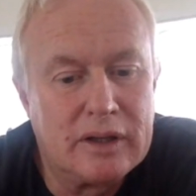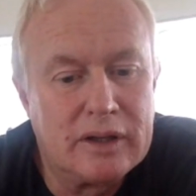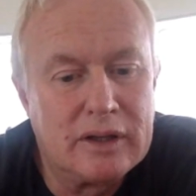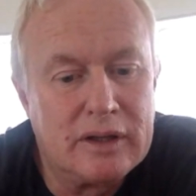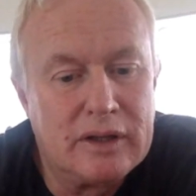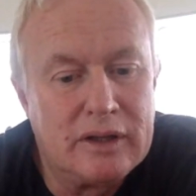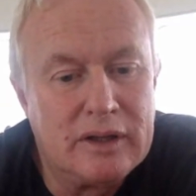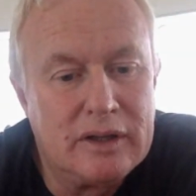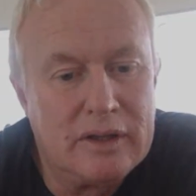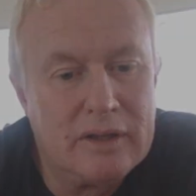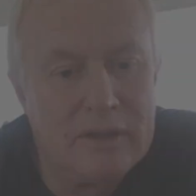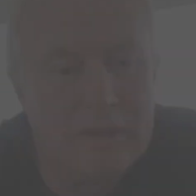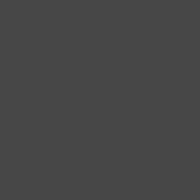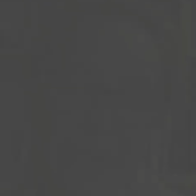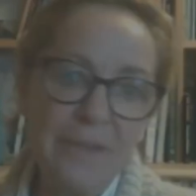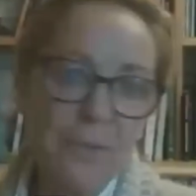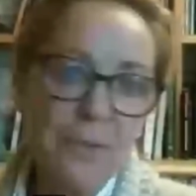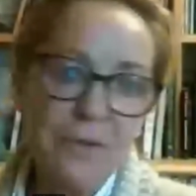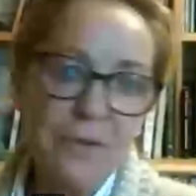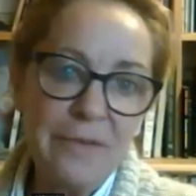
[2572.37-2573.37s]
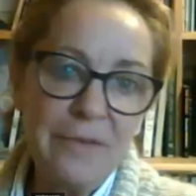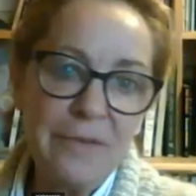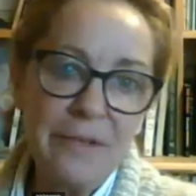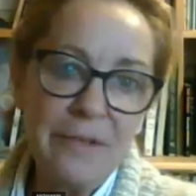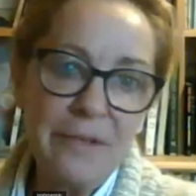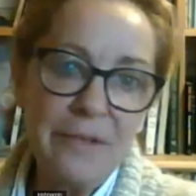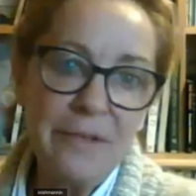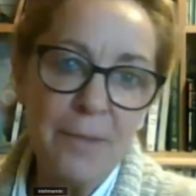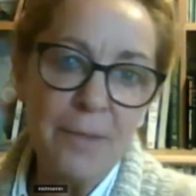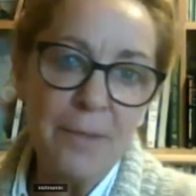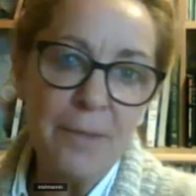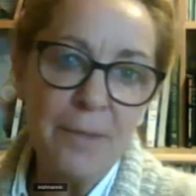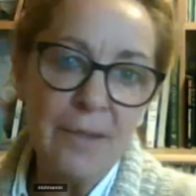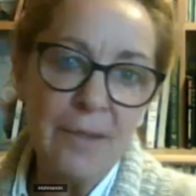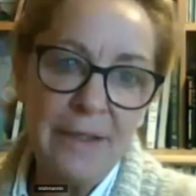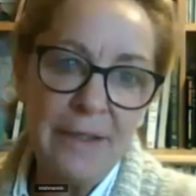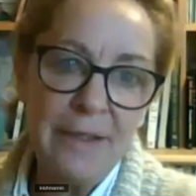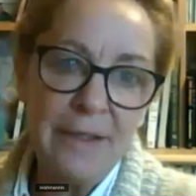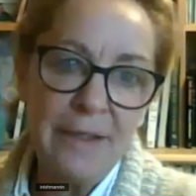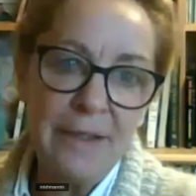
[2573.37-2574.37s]
I understand what you're saying
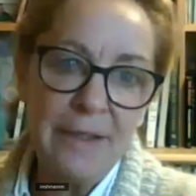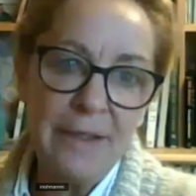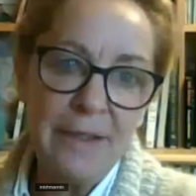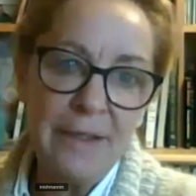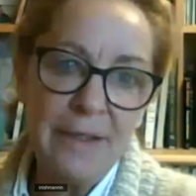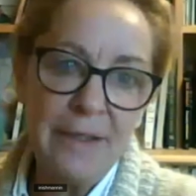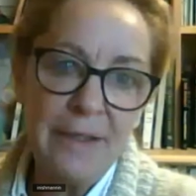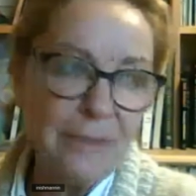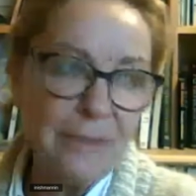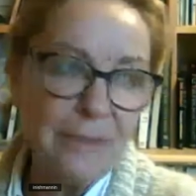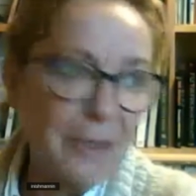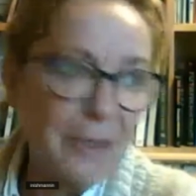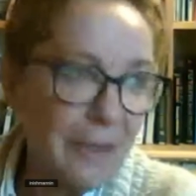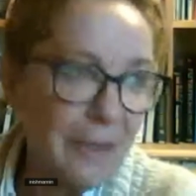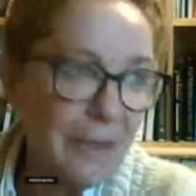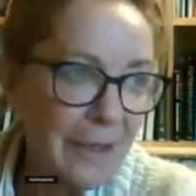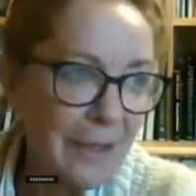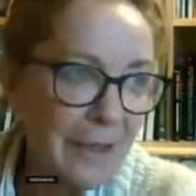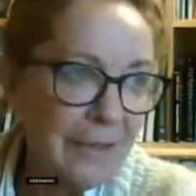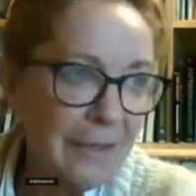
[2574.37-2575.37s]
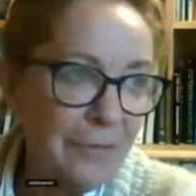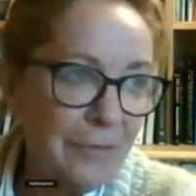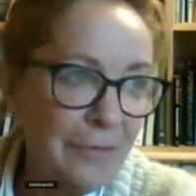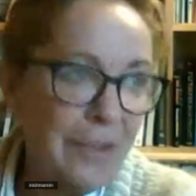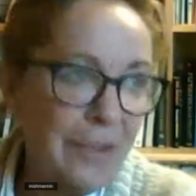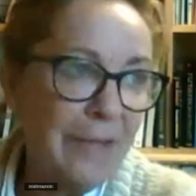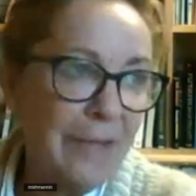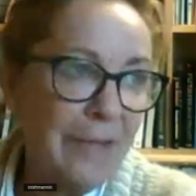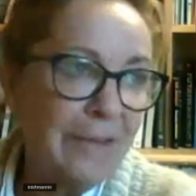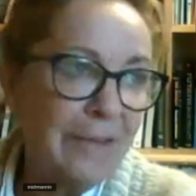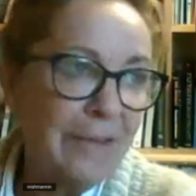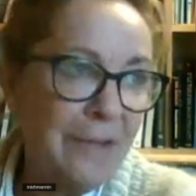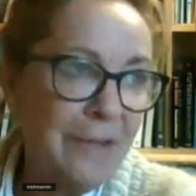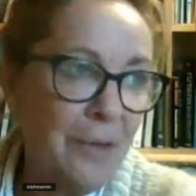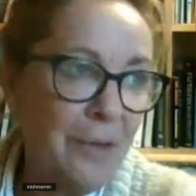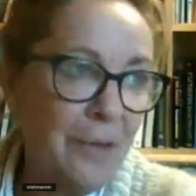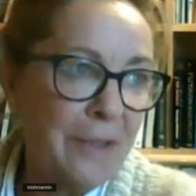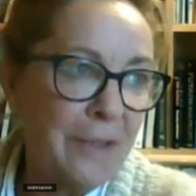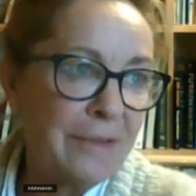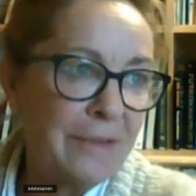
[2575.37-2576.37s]
completely. I know it when I can feel it. I
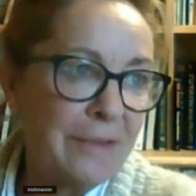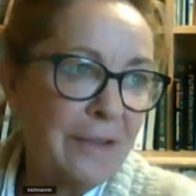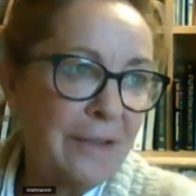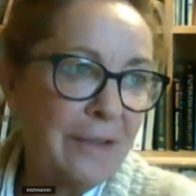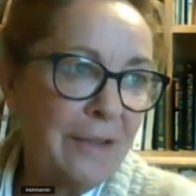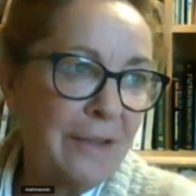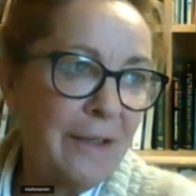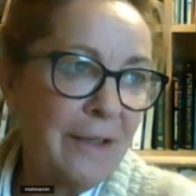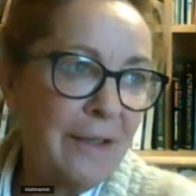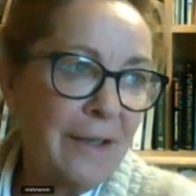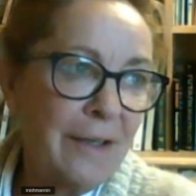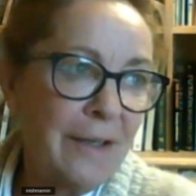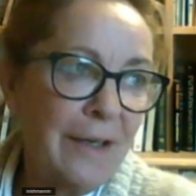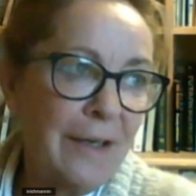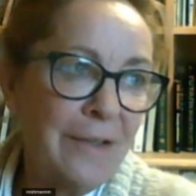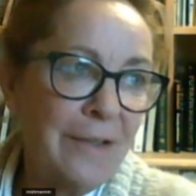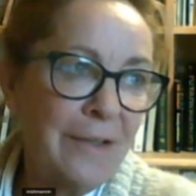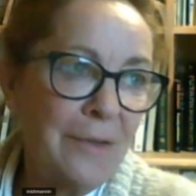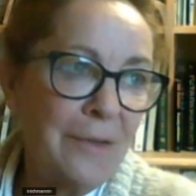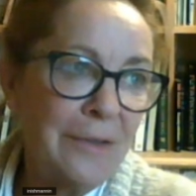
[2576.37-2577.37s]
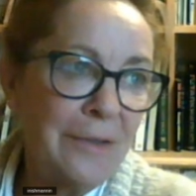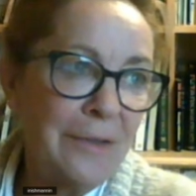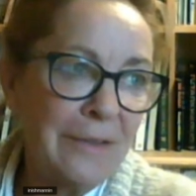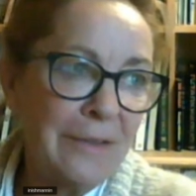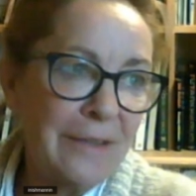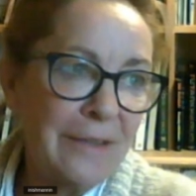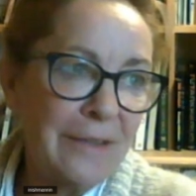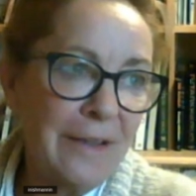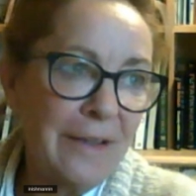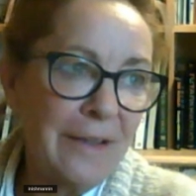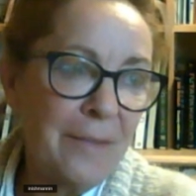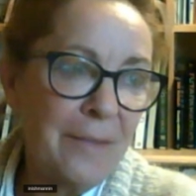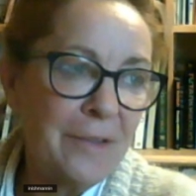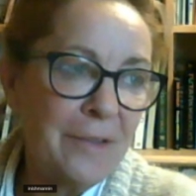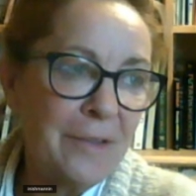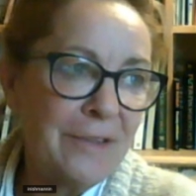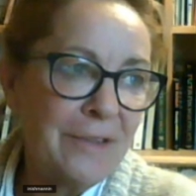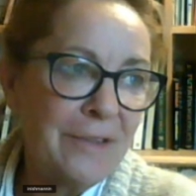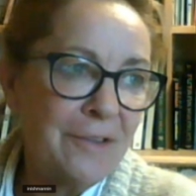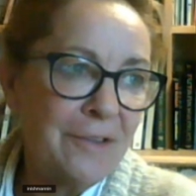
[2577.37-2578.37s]
know it. I know it exactly. But
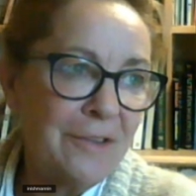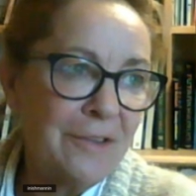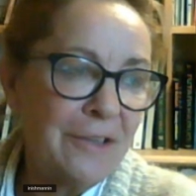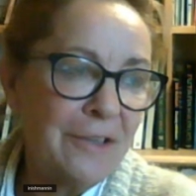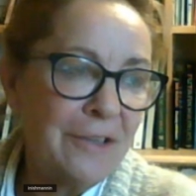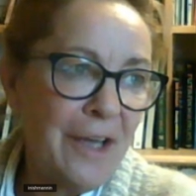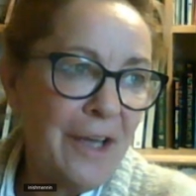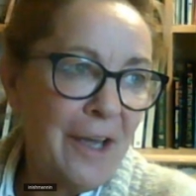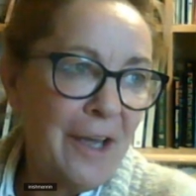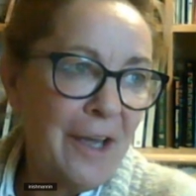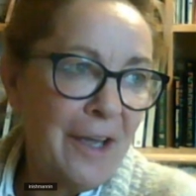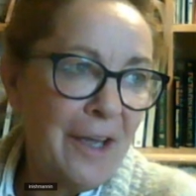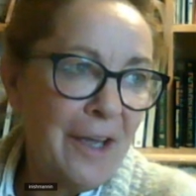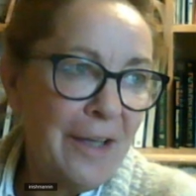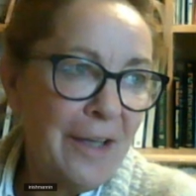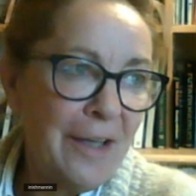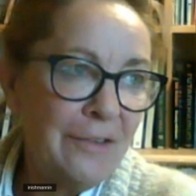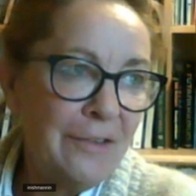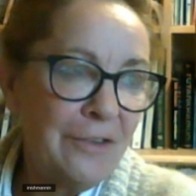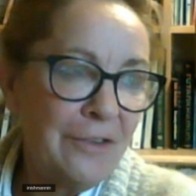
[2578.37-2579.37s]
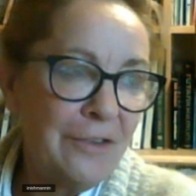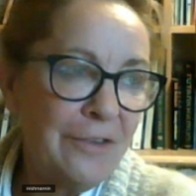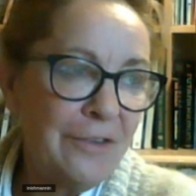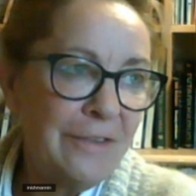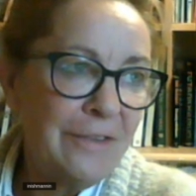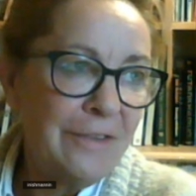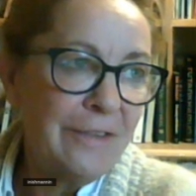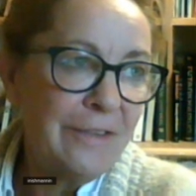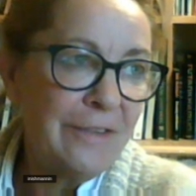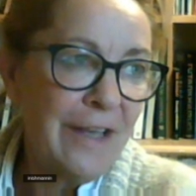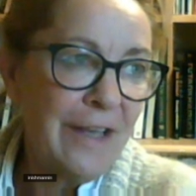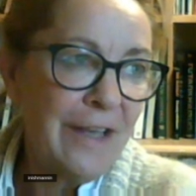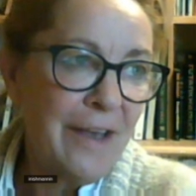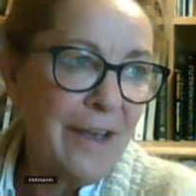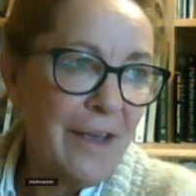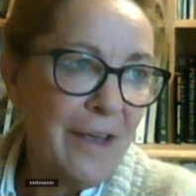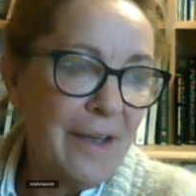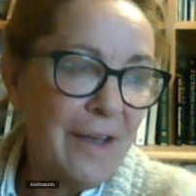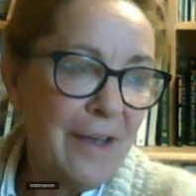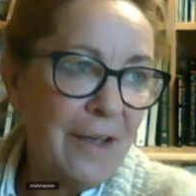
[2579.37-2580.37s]
it's just to say,
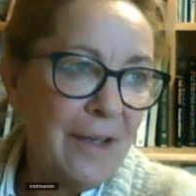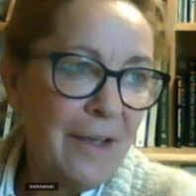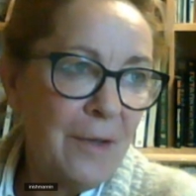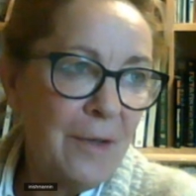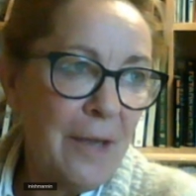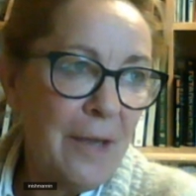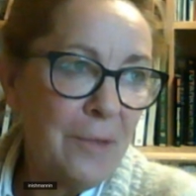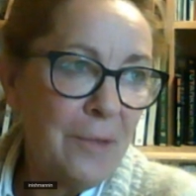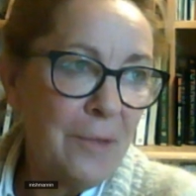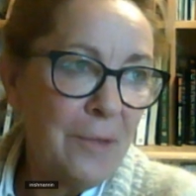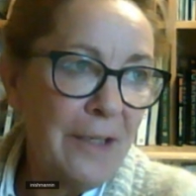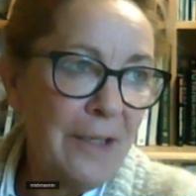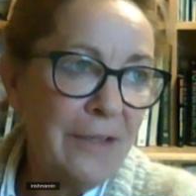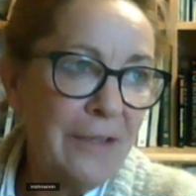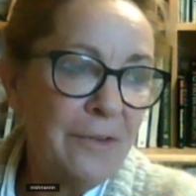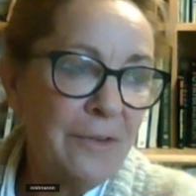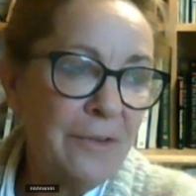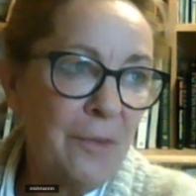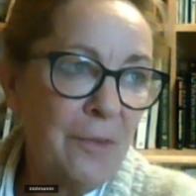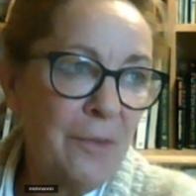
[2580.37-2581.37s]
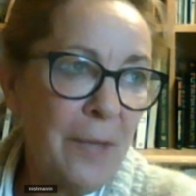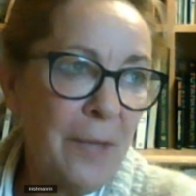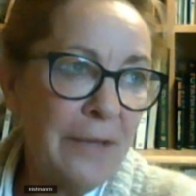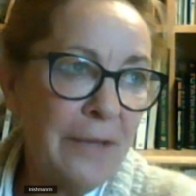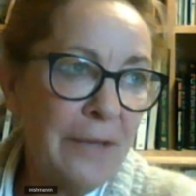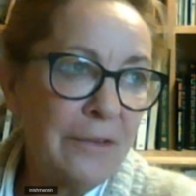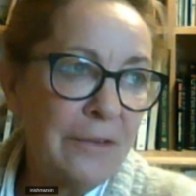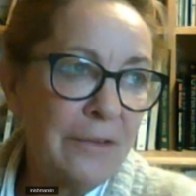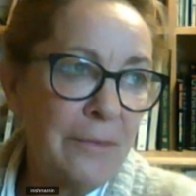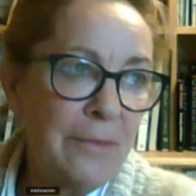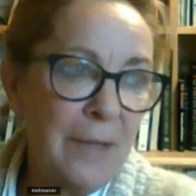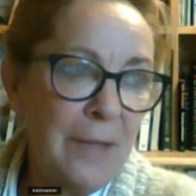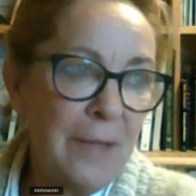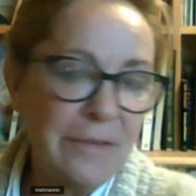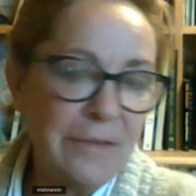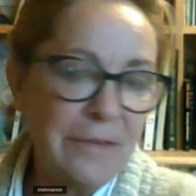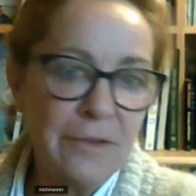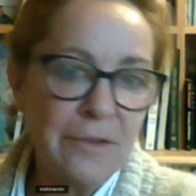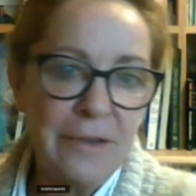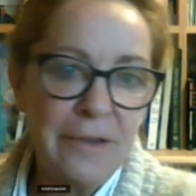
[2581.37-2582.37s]
I would like to go back to the
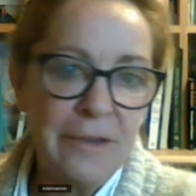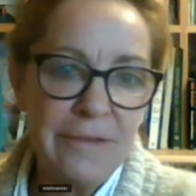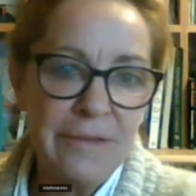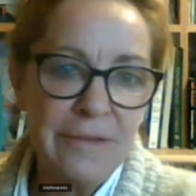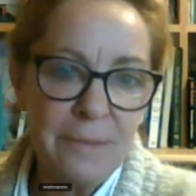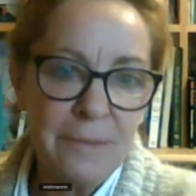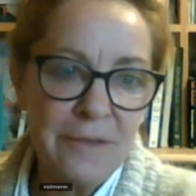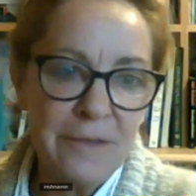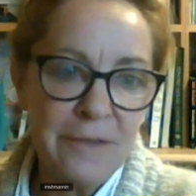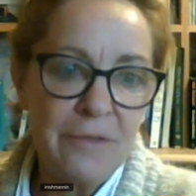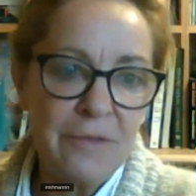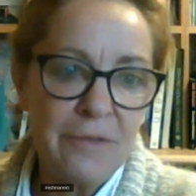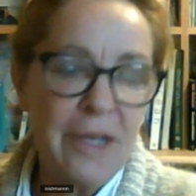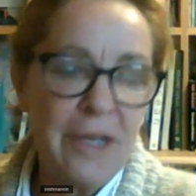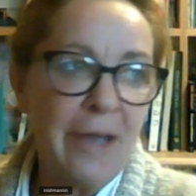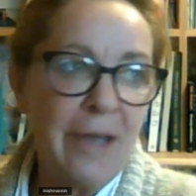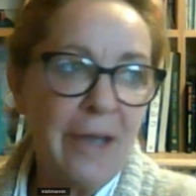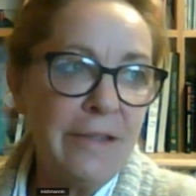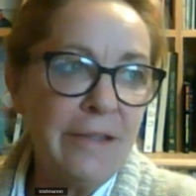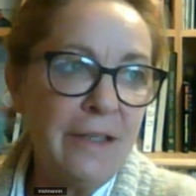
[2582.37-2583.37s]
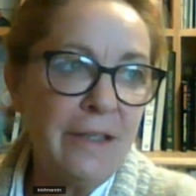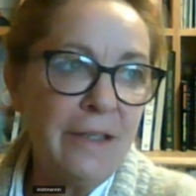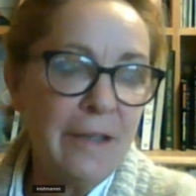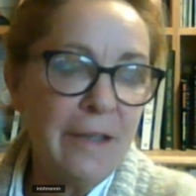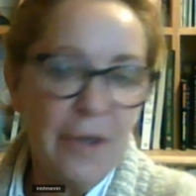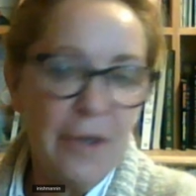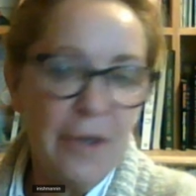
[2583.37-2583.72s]
master and its emissary. I think